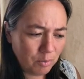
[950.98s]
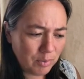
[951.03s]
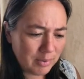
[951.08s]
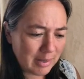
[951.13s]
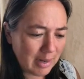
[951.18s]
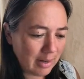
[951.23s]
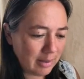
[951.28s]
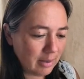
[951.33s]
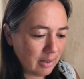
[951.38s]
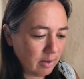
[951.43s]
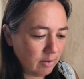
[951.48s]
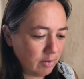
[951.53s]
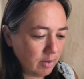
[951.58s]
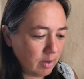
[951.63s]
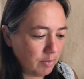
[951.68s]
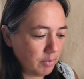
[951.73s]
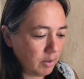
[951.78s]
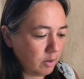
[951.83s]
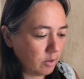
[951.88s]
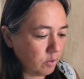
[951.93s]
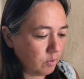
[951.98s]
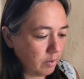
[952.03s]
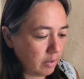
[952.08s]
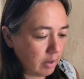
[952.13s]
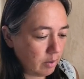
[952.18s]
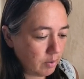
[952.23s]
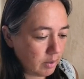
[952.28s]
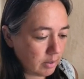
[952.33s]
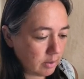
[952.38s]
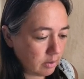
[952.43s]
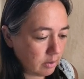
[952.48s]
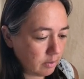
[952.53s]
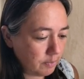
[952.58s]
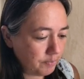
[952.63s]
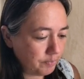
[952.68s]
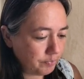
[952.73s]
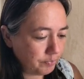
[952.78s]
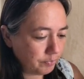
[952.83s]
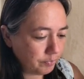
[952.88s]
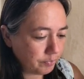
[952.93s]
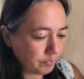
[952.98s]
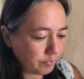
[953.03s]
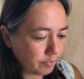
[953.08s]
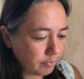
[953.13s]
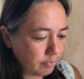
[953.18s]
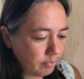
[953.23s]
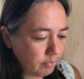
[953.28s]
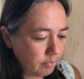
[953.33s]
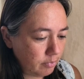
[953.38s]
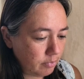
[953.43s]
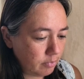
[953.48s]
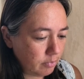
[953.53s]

Was that a TV? I'm not sure what that